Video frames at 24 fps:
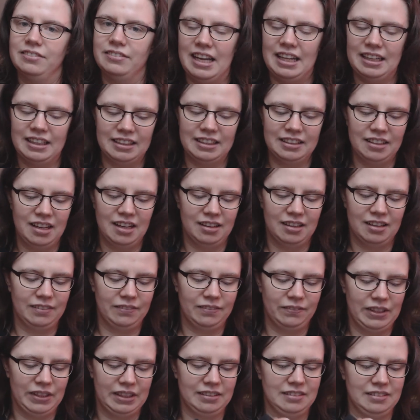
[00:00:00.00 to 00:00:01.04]
fairly
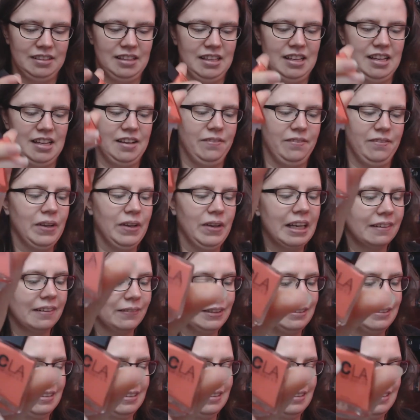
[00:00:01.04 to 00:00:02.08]
long because they're
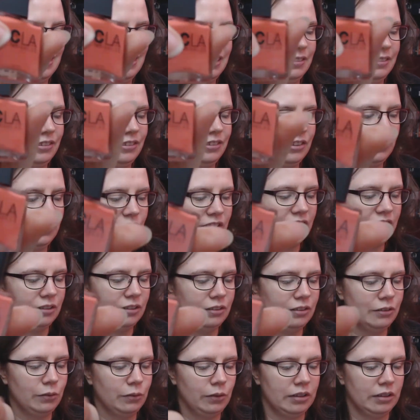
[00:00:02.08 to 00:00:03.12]
pigmented enough to only
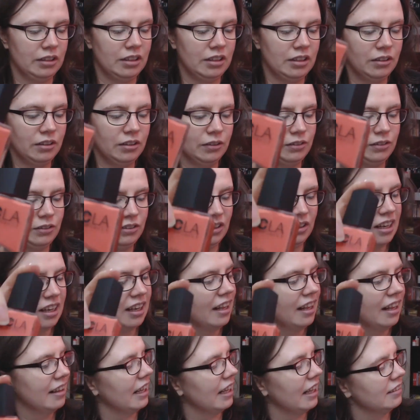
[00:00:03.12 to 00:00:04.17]
use one coat.
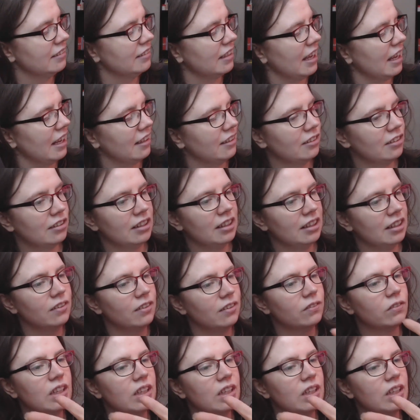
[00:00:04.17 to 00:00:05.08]
That is actually a